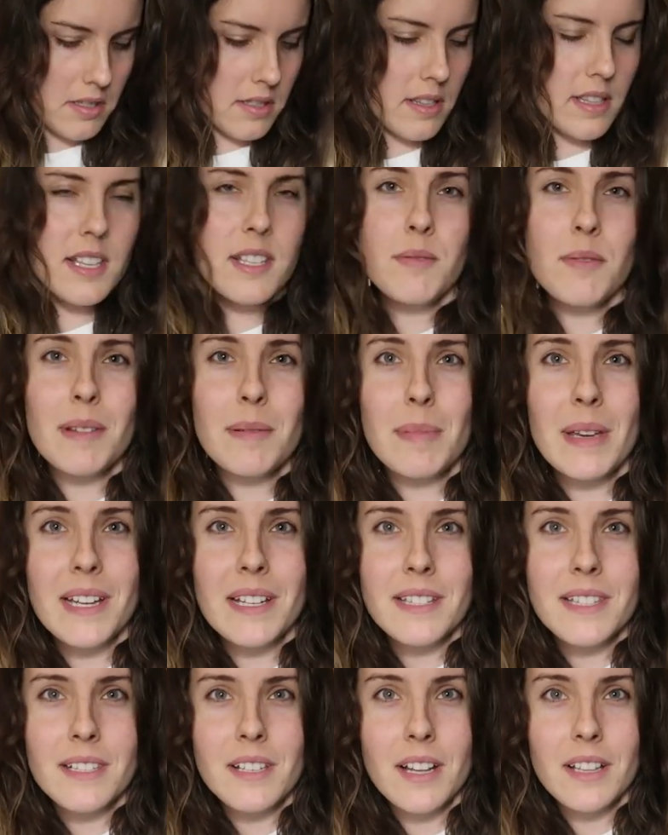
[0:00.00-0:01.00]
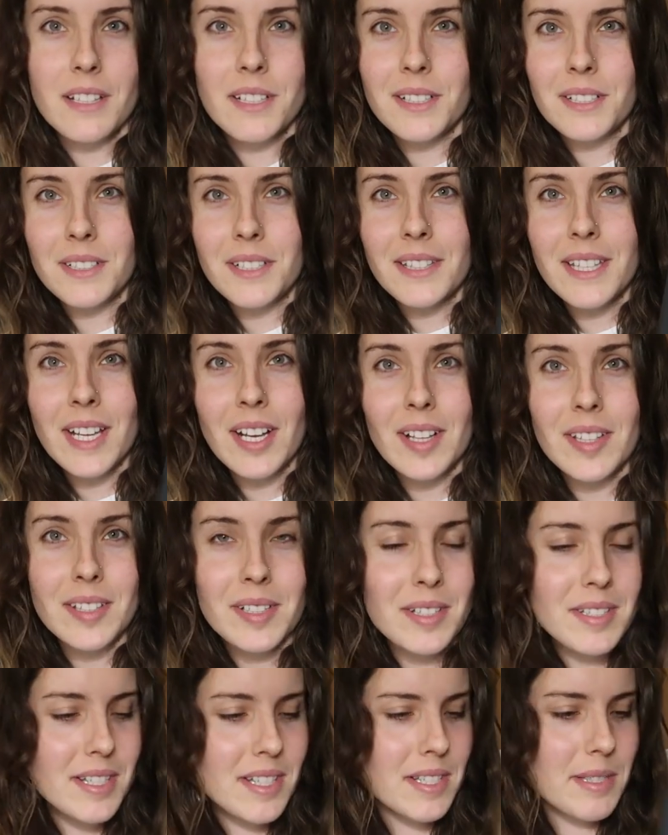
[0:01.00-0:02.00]
So these rain pants got little, they got
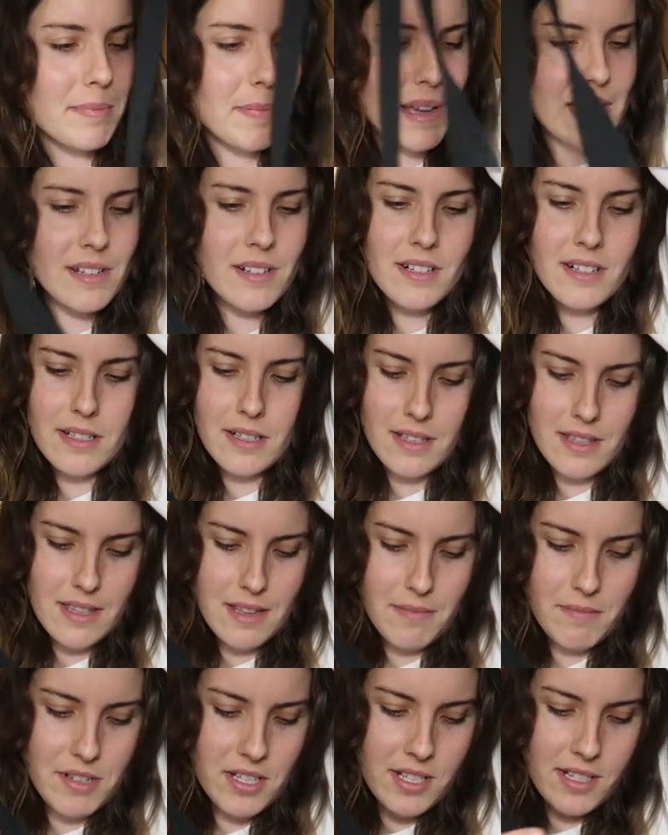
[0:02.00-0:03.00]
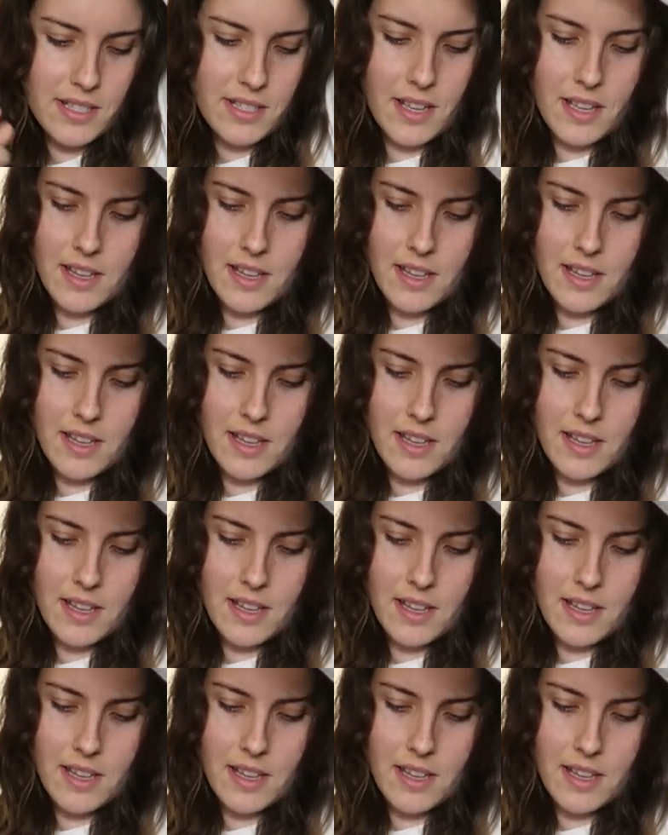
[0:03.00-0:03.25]
little suspenders on them, which is